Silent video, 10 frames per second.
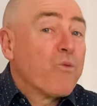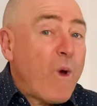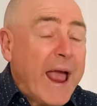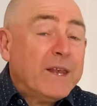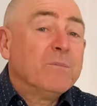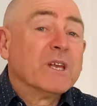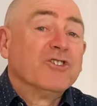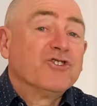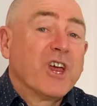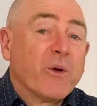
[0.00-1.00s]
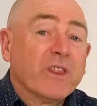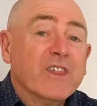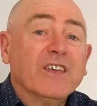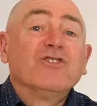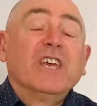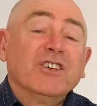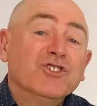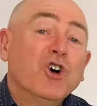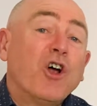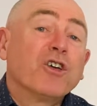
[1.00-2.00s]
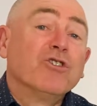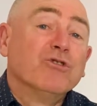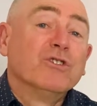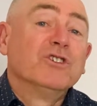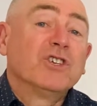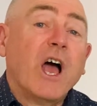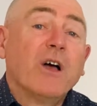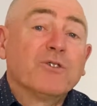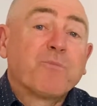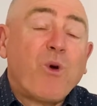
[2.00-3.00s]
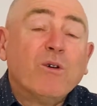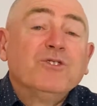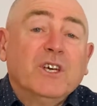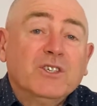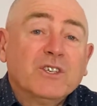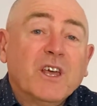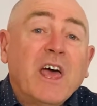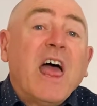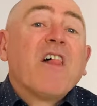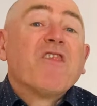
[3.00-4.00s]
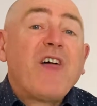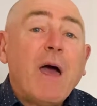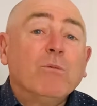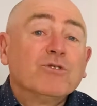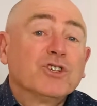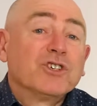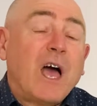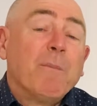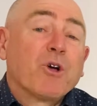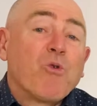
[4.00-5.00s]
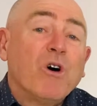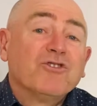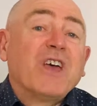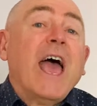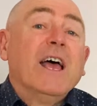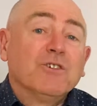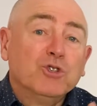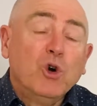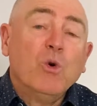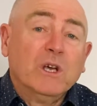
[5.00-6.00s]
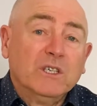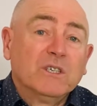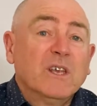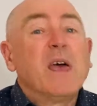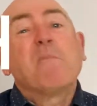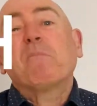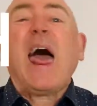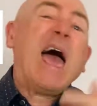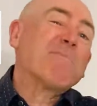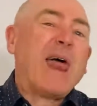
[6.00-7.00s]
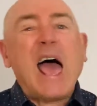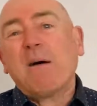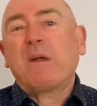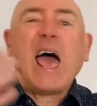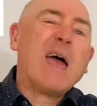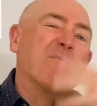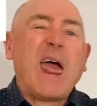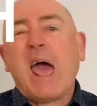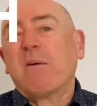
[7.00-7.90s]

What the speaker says: randomly sharing this is not a good sales process. That will just come across as noise. Blah, blah, blah, blah,